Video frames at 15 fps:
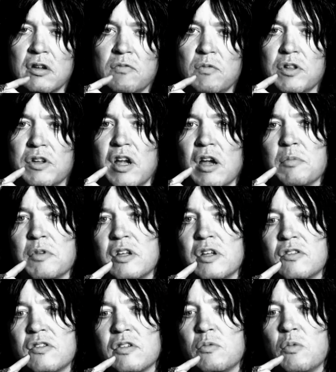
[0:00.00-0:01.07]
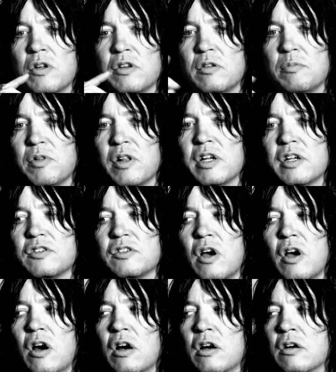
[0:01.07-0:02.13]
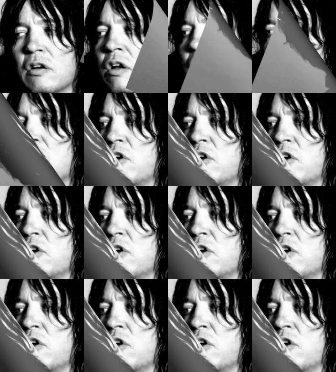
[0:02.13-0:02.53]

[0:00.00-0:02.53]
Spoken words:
really got me into wanting to play guitar.